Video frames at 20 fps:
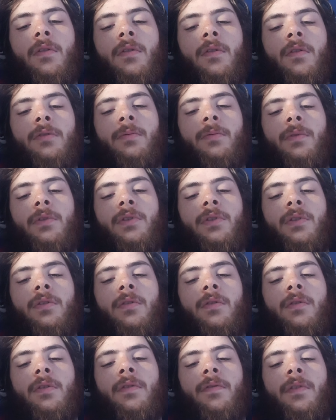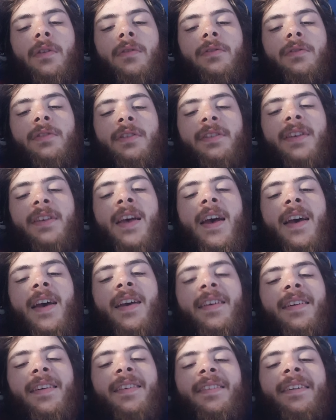be honest, I've got nothing else to say.
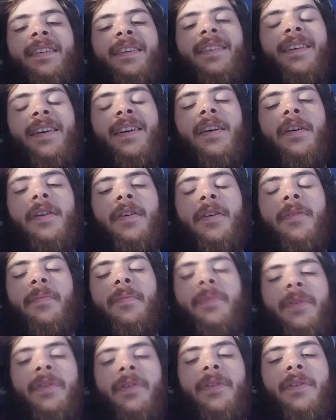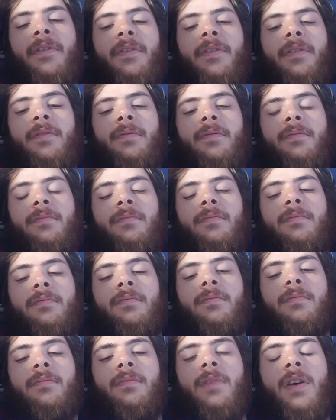But
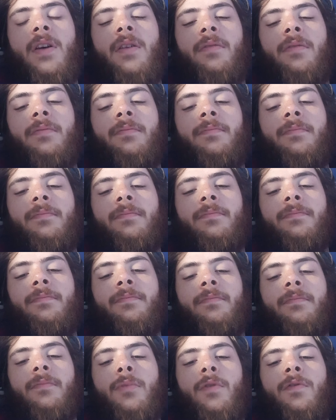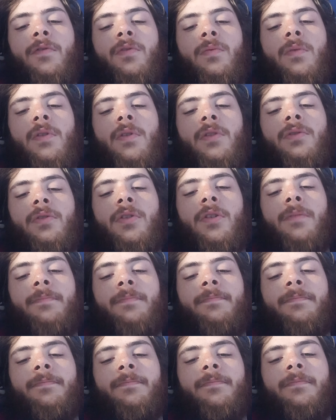yeah, moved to
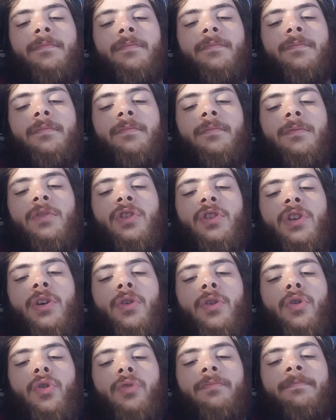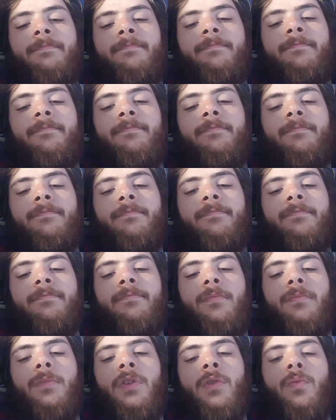Worksop. Shithole.
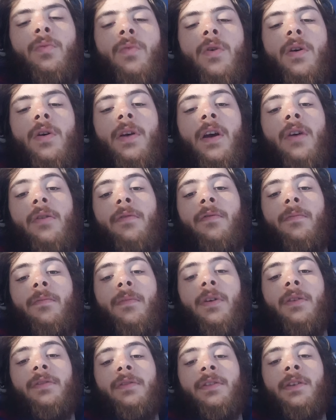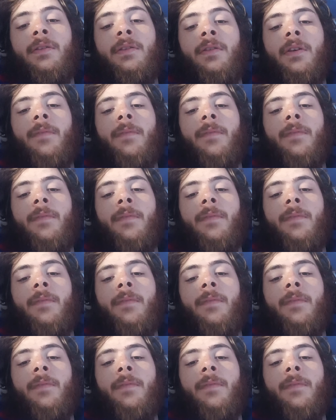Didn't work out for me, sadly.